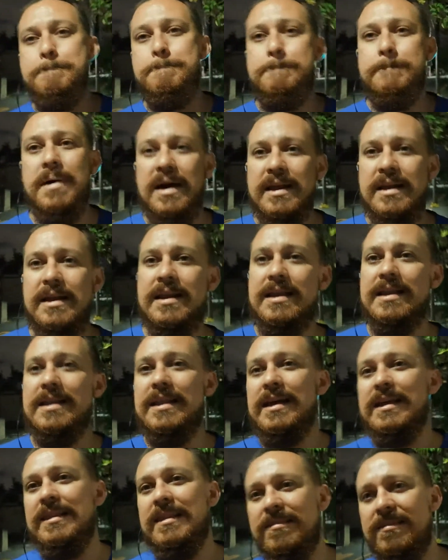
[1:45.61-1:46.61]
But
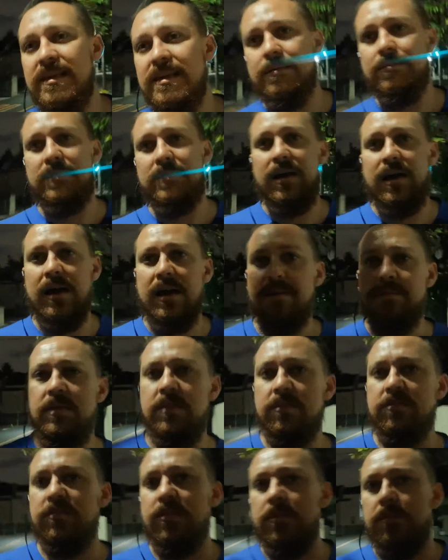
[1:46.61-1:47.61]
at the same time,
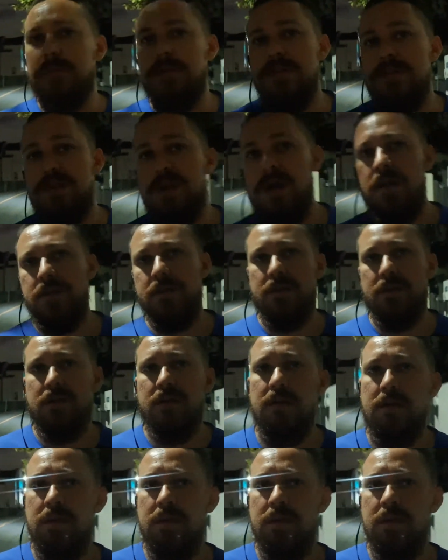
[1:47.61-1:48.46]
there's a bunch of other